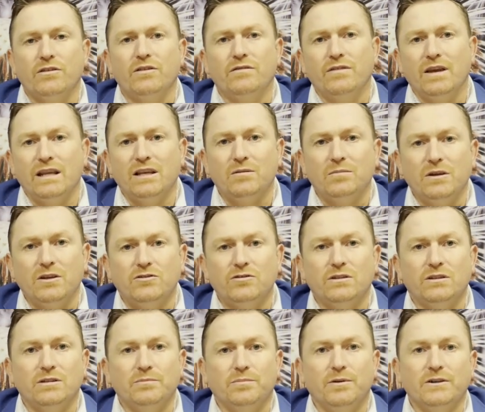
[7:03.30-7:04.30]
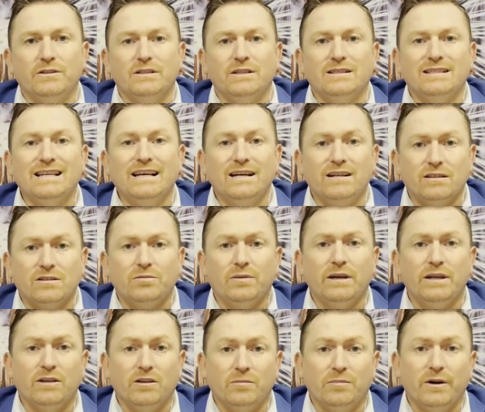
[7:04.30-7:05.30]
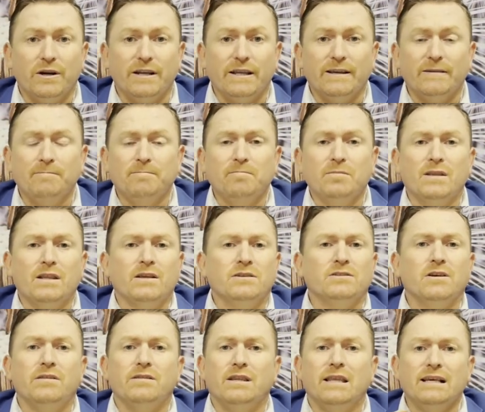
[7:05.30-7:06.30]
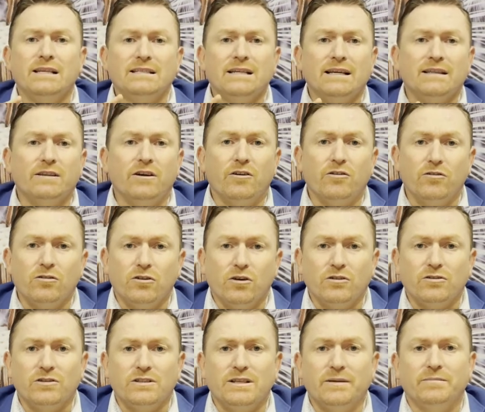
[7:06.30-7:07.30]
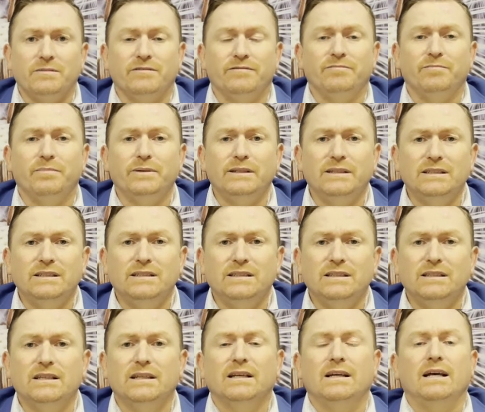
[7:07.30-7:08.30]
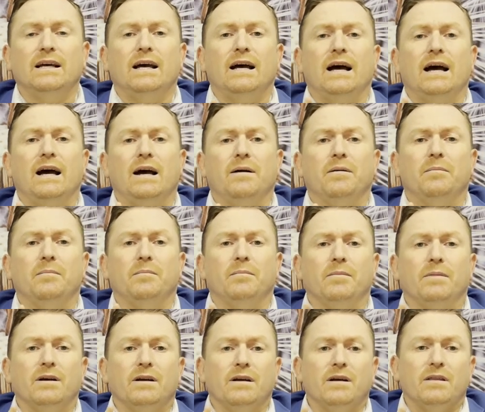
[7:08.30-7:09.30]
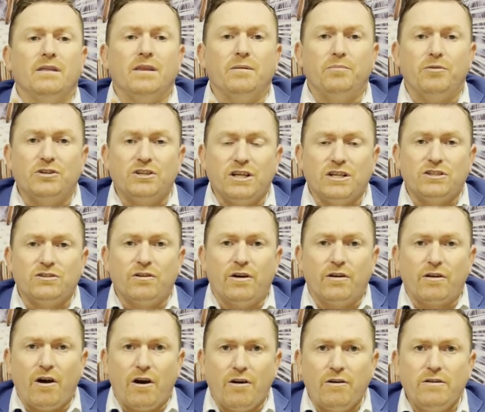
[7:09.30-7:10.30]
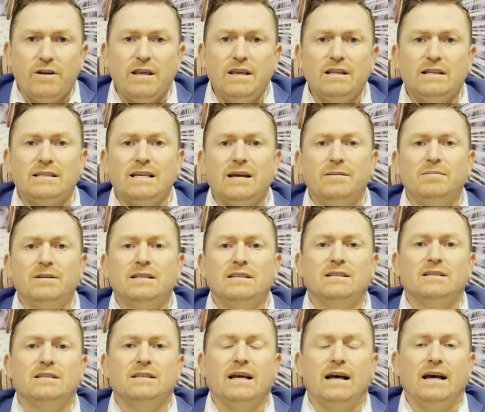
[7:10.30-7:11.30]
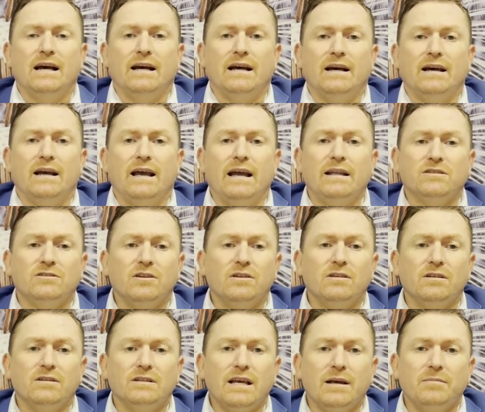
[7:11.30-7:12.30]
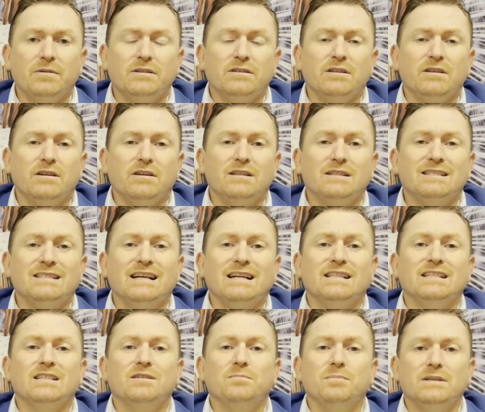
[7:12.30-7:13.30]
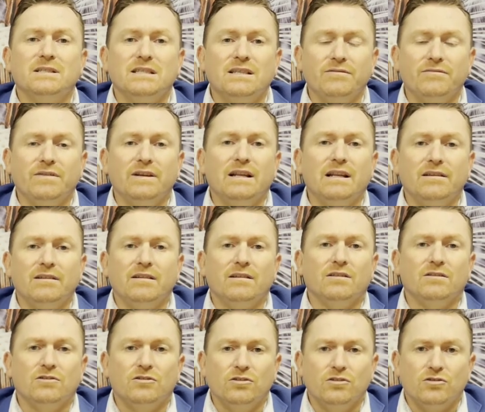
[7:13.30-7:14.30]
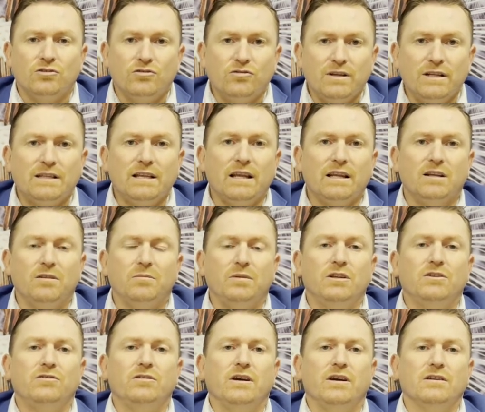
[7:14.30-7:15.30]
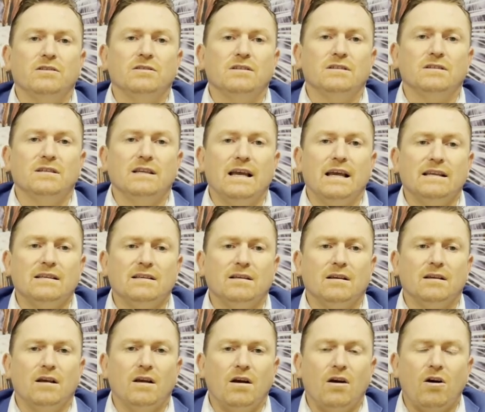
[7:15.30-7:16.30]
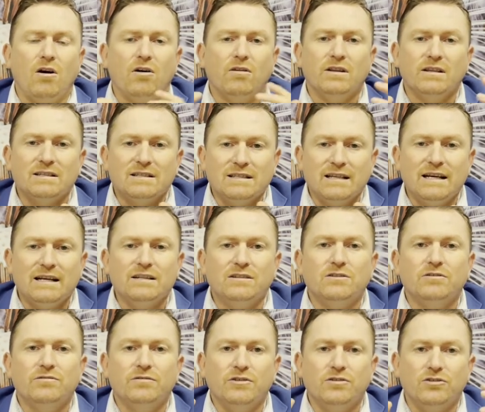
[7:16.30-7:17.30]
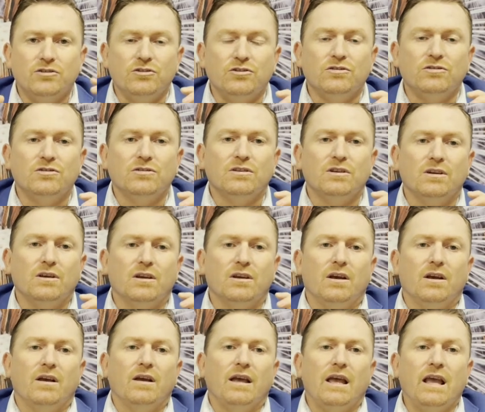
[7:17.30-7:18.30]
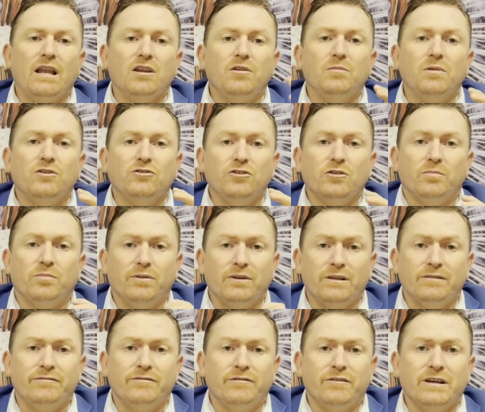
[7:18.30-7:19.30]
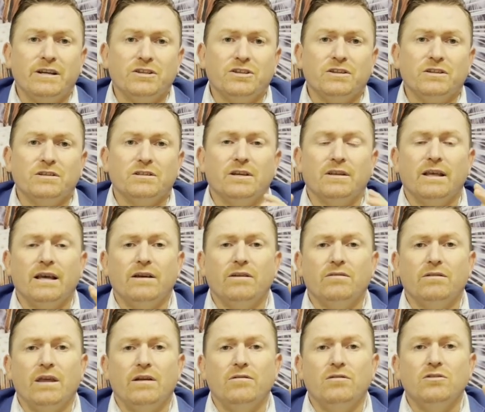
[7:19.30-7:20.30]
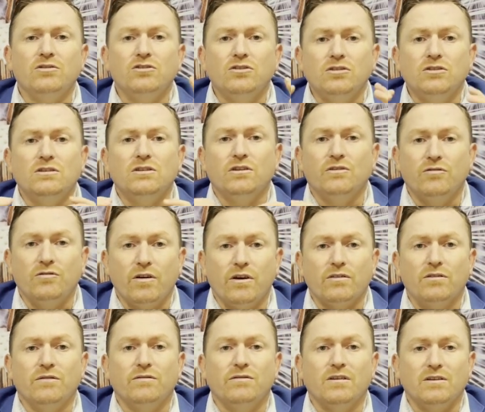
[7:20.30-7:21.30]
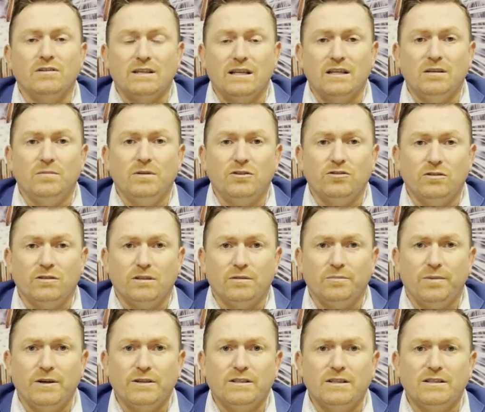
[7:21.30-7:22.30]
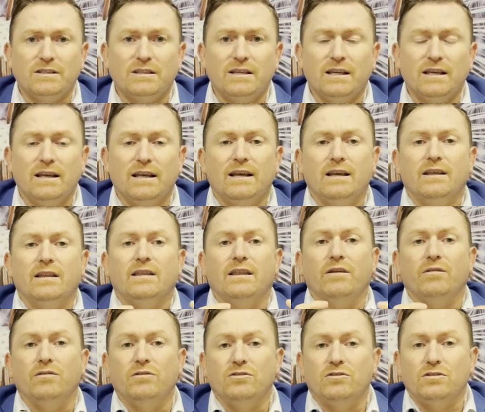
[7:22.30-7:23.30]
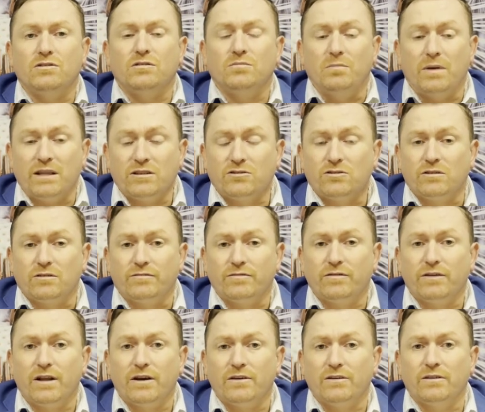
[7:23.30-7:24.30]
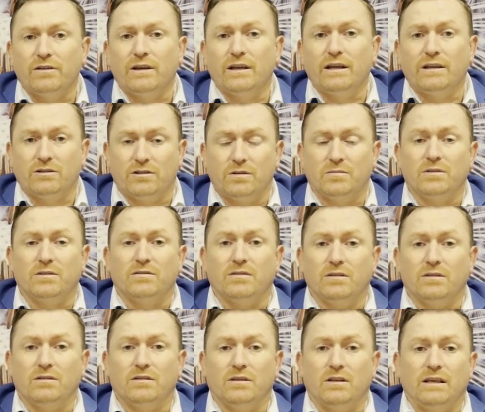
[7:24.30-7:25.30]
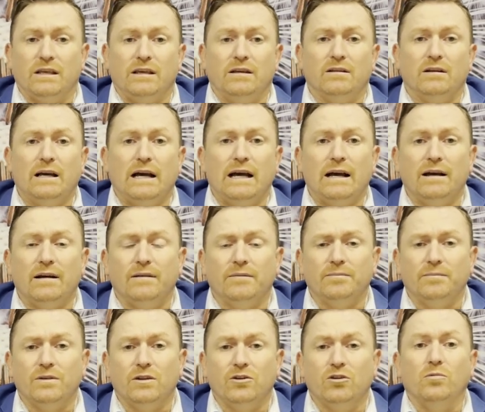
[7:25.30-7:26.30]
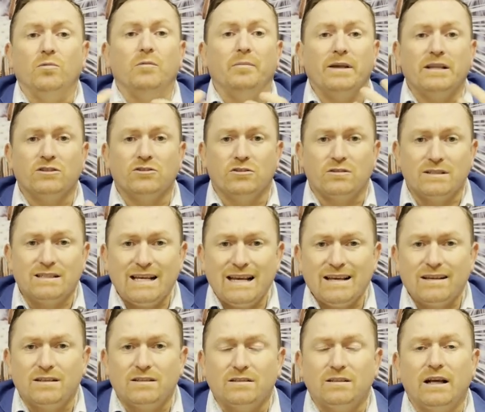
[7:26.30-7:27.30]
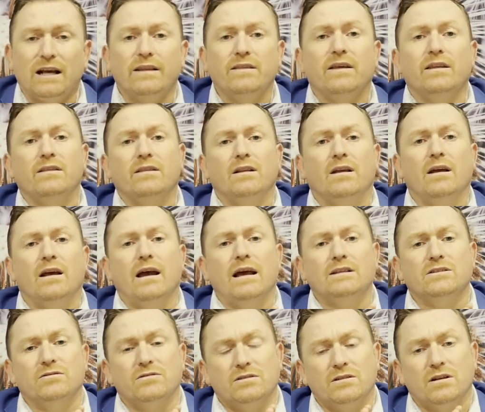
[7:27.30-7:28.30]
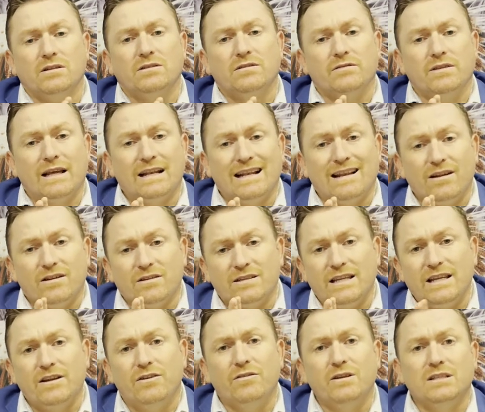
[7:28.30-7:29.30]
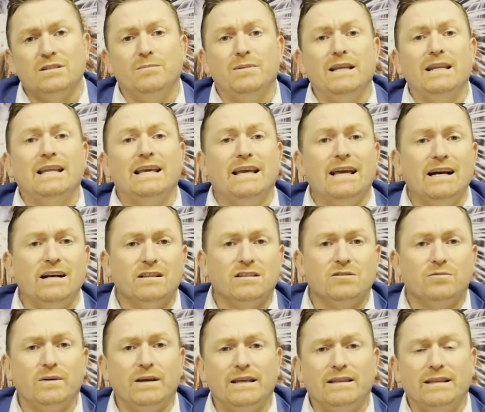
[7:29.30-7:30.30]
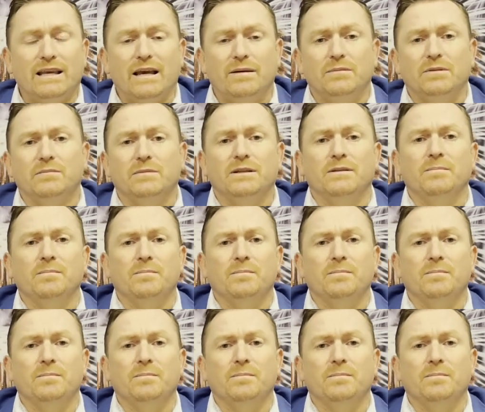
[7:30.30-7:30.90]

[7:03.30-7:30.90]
of endometrial deposits elsewhere in your body. So things like the oral contraceptive pill, the progesterone-only tablets, and certain tablets that are designed specifically to treat endometriosis are designed to reduce endometrial proliferation. So they reduce the growth of those endometrial deposits, they reduce menstrual flow in terms of the normal menstrual cycle, and then as a result of that decreased bleeding elsewhere in the abdomen,